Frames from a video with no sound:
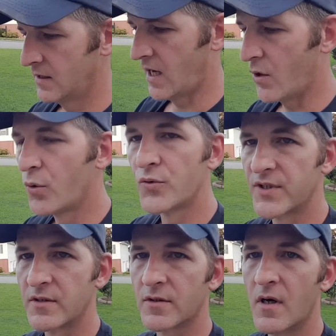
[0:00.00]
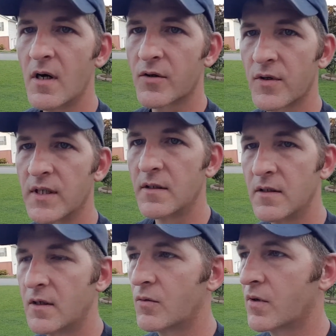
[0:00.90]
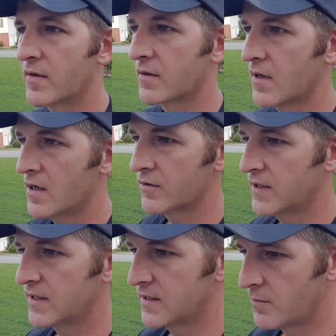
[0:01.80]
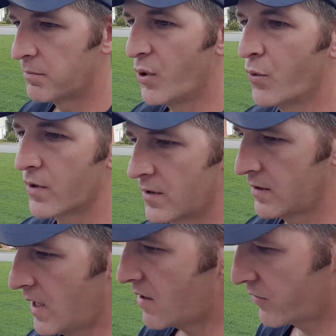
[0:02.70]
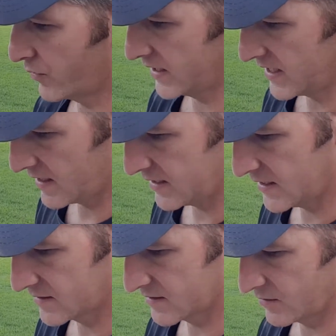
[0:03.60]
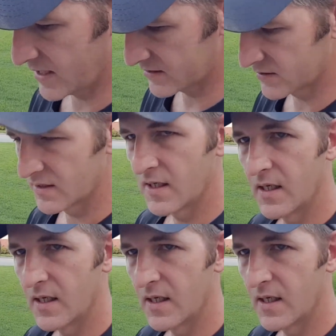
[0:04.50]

holes in your concrete, you know, where the concrete didn't pour all the way down in. So that's